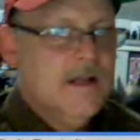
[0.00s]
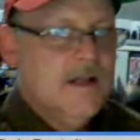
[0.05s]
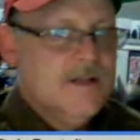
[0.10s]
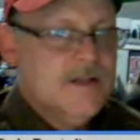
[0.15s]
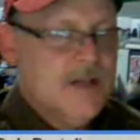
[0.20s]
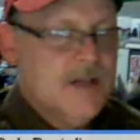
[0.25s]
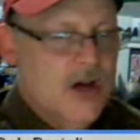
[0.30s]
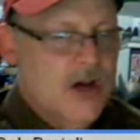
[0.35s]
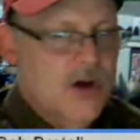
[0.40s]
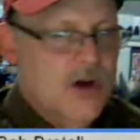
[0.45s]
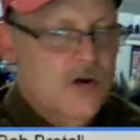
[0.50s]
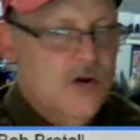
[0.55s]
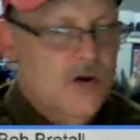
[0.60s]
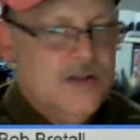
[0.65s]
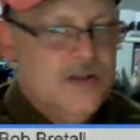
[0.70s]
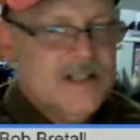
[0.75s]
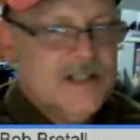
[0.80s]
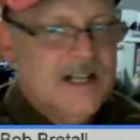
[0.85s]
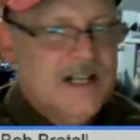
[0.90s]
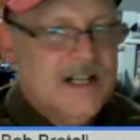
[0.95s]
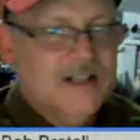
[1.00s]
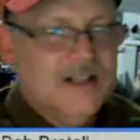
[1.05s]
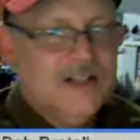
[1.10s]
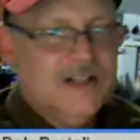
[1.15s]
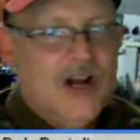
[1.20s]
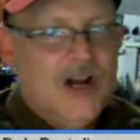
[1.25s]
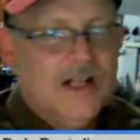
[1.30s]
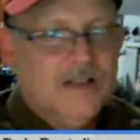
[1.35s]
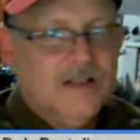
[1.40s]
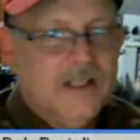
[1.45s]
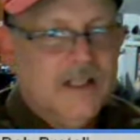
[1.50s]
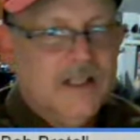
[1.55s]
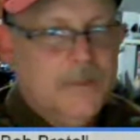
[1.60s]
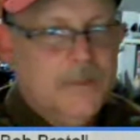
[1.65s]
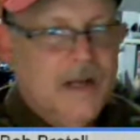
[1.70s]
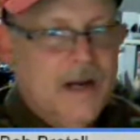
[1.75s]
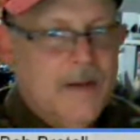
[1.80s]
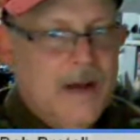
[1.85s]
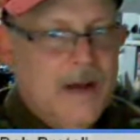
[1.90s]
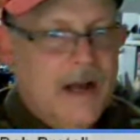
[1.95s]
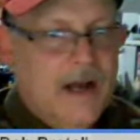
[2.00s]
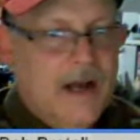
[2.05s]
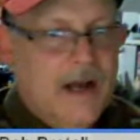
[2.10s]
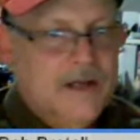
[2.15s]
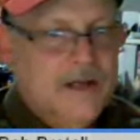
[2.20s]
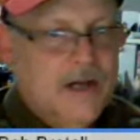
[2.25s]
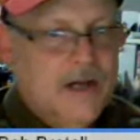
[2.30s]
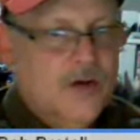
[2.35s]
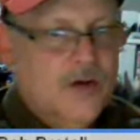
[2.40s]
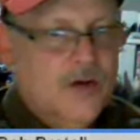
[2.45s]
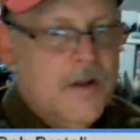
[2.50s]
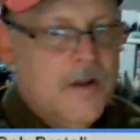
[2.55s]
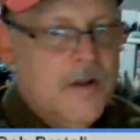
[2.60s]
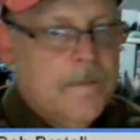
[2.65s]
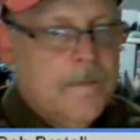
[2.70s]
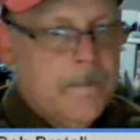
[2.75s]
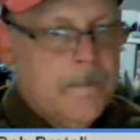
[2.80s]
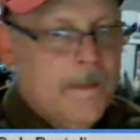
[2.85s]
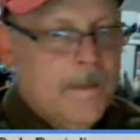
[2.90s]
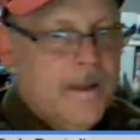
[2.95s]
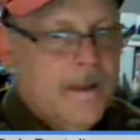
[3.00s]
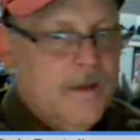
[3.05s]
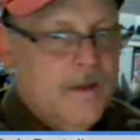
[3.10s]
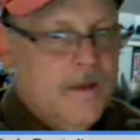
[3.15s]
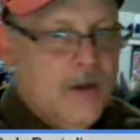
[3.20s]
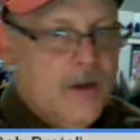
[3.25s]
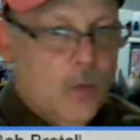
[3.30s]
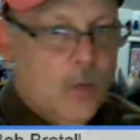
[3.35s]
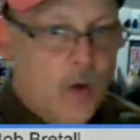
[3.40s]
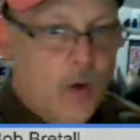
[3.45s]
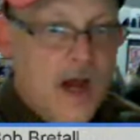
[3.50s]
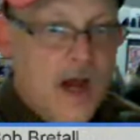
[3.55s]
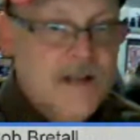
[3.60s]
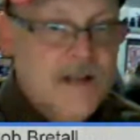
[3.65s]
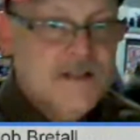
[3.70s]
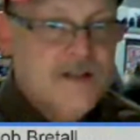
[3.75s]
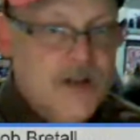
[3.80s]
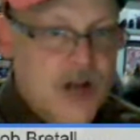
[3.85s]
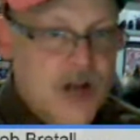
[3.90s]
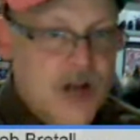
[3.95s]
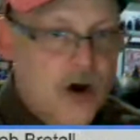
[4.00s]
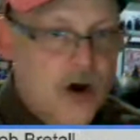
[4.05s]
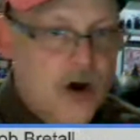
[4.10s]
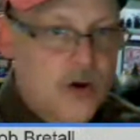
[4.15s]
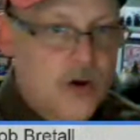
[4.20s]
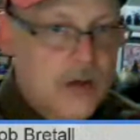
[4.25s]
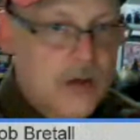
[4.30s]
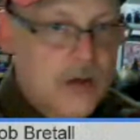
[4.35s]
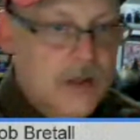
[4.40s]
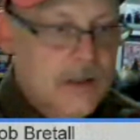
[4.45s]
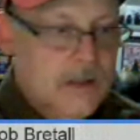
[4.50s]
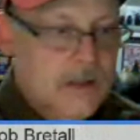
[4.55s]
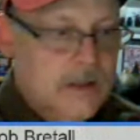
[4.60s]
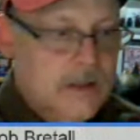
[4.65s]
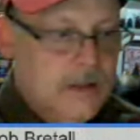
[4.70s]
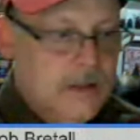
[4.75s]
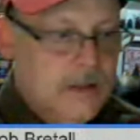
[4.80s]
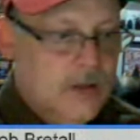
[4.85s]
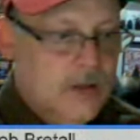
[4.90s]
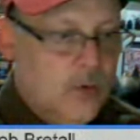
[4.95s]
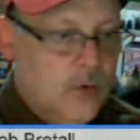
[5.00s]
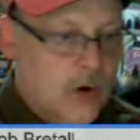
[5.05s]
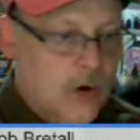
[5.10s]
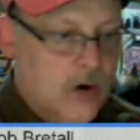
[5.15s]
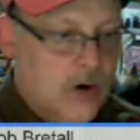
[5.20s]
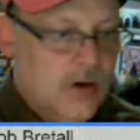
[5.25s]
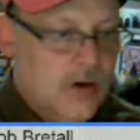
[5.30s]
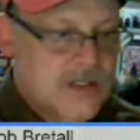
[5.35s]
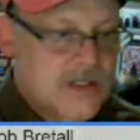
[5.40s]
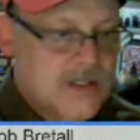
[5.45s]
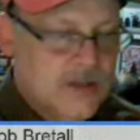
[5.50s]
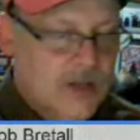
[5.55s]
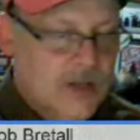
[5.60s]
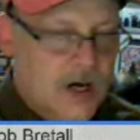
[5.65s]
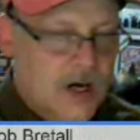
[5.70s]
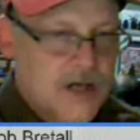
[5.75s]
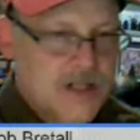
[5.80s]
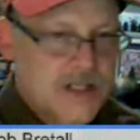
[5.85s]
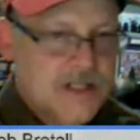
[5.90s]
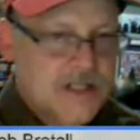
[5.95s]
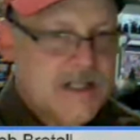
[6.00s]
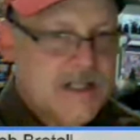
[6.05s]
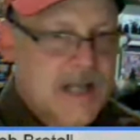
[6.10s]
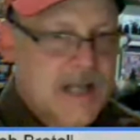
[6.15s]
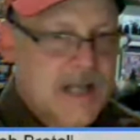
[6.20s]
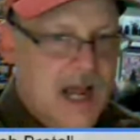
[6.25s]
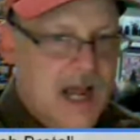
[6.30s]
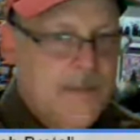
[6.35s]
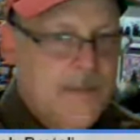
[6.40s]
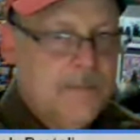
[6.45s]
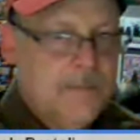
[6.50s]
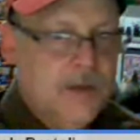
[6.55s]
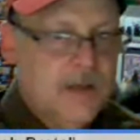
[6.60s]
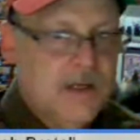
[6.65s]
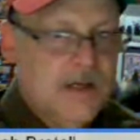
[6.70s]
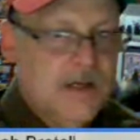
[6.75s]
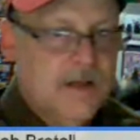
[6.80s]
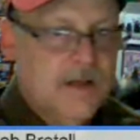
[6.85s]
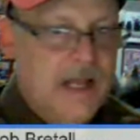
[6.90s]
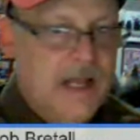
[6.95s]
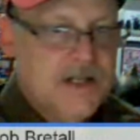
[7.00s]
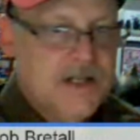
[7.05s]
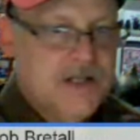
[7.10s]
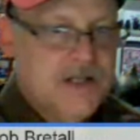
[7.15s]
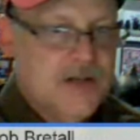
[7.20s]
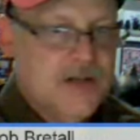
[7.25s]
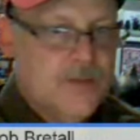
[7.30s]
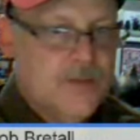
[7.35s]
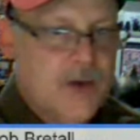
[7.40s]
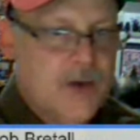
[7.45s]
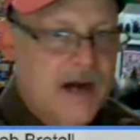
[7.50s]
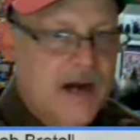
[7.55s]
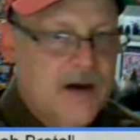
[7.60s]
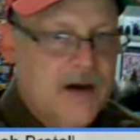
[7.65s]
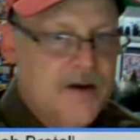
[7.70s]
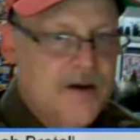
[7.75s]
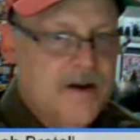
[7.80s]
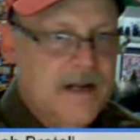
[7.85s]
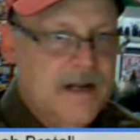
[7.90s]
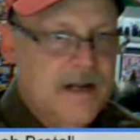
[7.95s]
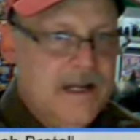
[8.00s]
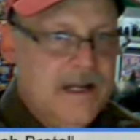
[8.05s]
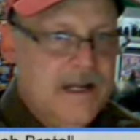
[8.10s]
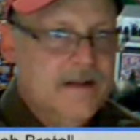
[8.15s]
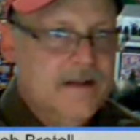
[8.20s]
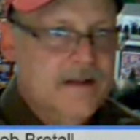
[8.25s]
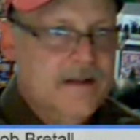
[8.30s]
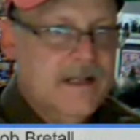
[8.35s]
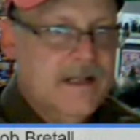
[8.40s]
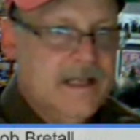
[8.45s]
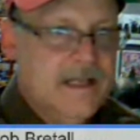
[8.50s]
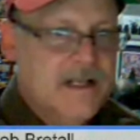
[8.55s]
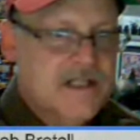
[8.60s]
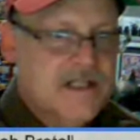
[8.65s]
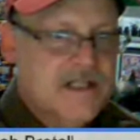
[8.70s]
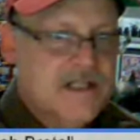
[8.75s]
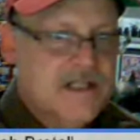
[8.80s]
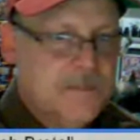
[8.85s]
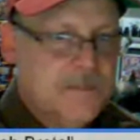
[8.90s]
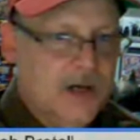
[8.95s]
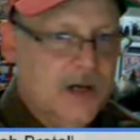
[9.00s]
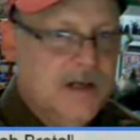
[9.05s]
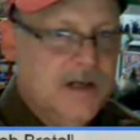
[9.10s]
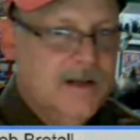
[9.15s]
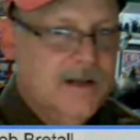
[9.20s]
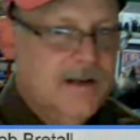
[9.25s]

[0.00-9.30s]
So I'll talk a little bit about, there was no world's largest comic book collection record in the Guinness book